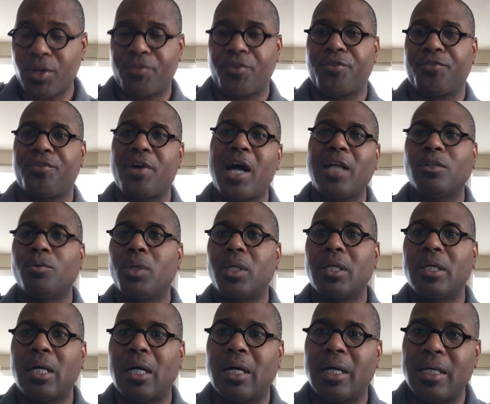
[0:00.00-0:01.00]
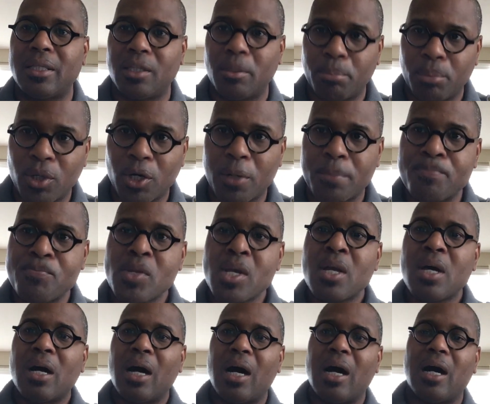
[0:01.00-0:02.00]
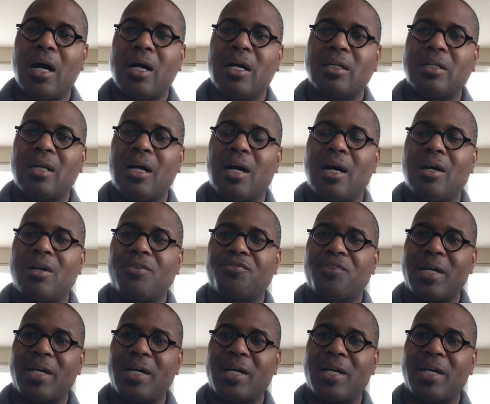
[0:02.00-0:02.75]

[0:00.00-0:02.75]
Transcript: If you're following uh, in the book, uh, uh,